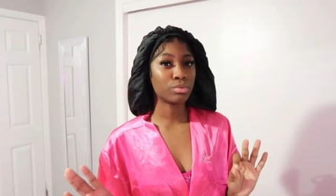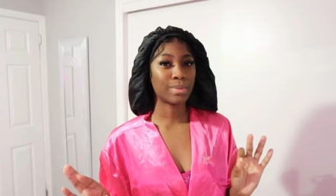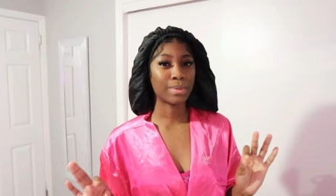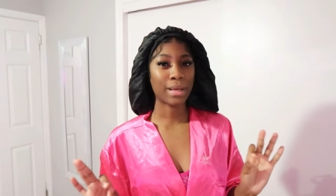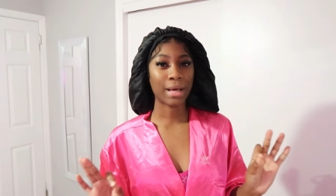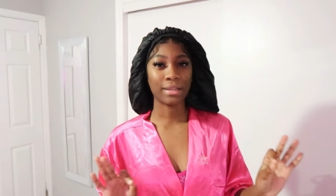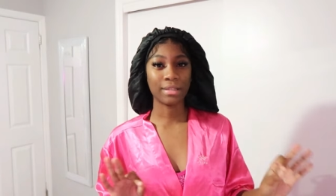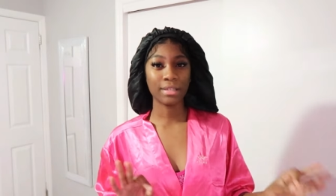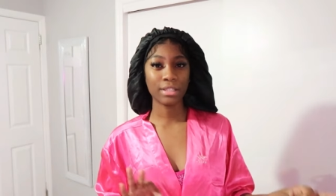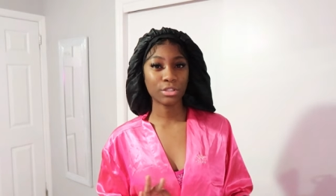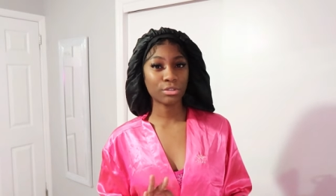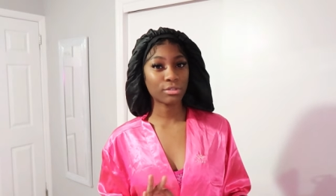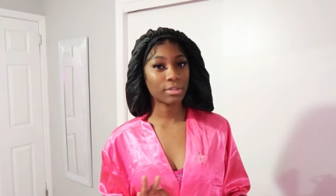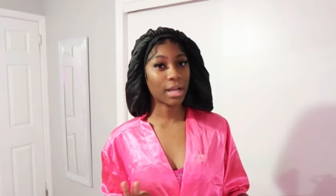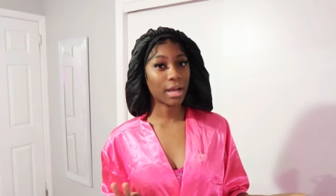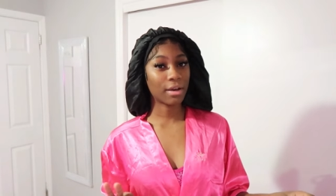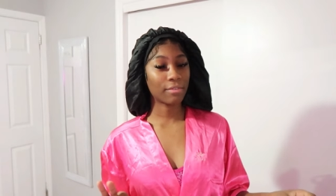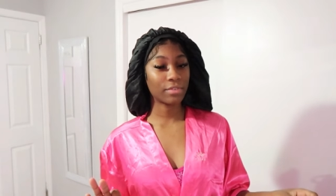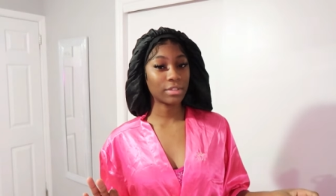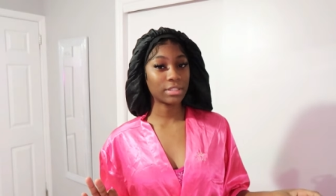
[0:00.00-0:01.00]
at least three
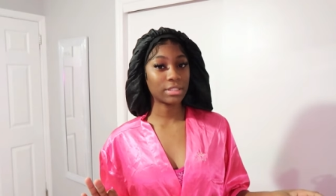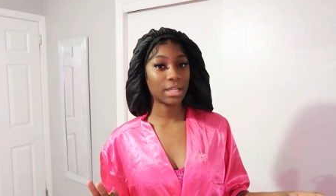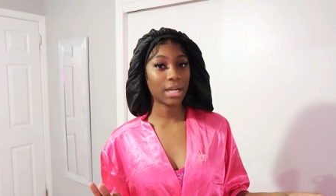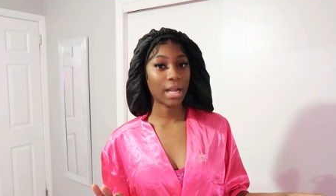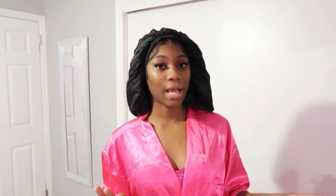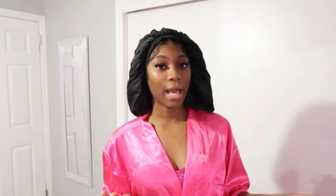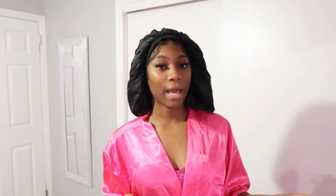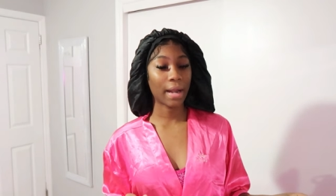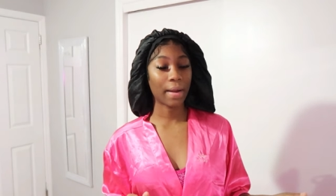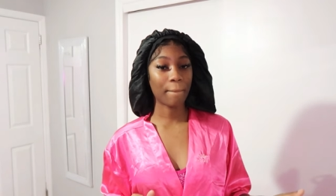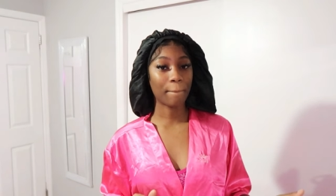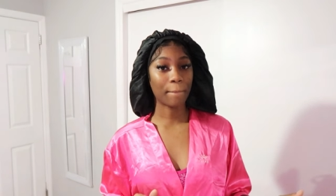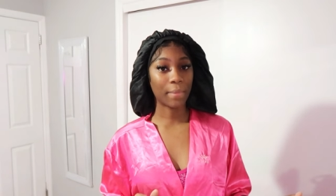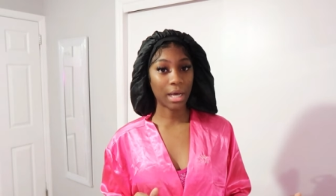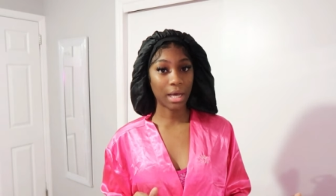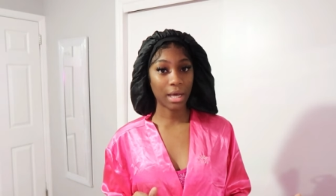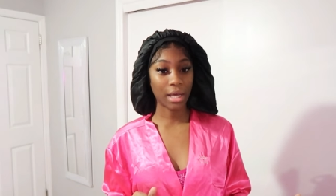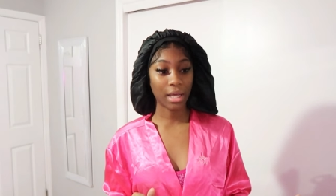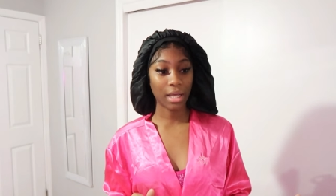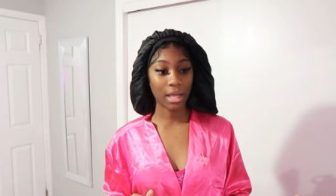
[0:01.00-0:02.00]
outfits that I had in
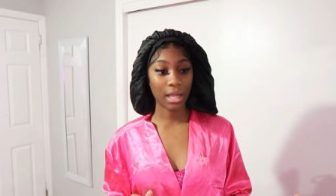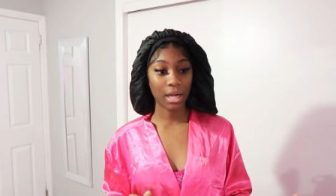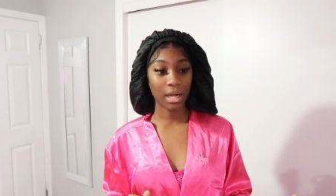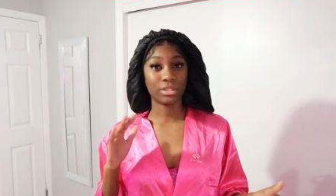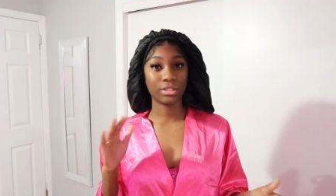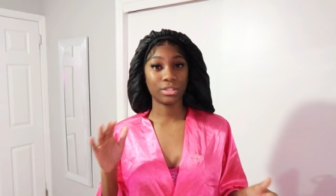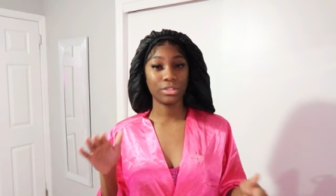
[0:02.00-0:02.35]
mind.